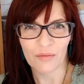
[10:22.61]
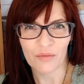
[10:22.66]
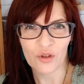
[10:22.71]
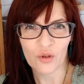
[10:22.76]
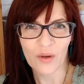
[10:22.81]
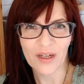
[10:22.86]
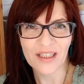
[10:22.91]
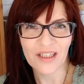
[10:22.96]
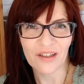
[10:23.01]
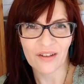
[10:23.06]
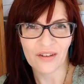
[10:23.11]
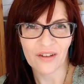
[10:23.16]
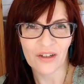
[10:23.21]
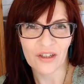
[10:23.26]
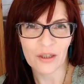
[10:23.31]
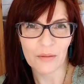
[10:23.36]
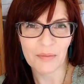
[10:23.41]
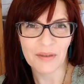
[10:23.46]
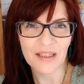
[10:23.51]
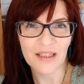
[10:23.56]
20 or
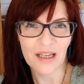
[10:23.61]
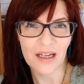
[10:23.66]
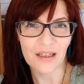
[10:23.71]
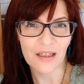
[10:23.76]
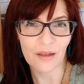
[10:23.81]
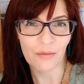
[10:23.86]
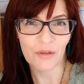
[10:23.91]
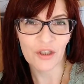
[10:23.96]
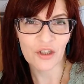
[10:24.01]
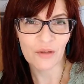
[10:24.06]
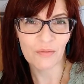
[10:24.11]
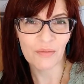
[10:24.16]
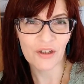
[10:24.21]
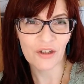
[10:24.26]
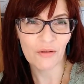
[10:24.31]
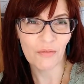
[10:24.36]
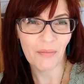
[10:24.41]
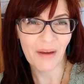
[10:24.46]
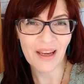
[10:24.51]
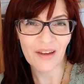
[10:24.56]
30% commission, but
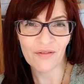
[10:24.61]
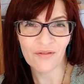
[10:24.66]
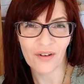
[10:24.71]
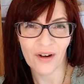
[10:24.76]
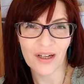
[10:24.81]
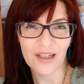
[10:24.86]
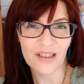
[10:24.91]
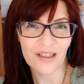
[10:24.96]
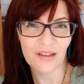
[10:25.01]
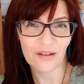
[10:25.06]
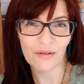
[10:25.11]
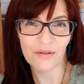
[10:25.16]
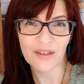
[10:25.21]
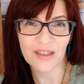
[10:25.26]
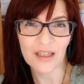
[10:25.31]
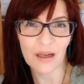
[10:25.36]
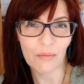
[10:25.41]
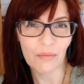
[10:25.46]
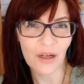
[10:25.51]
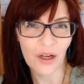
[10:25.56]
you may find,
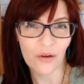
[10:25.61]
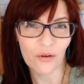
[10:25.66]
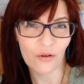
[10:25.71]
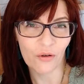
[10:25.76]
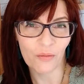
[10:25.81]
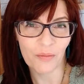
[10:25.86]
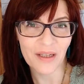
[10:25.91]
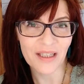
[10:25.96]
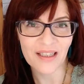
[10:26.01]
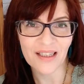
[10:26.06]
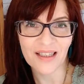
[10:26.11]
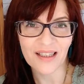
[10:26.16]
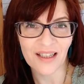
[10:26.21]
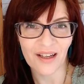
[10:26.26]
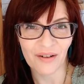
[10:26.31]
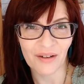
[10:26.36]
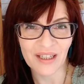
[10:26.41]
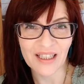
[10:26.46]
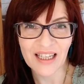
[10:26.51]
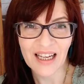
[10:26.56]
some local business
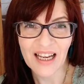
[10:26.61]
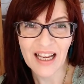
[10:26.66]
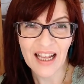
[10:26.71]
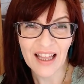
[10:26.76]
owners,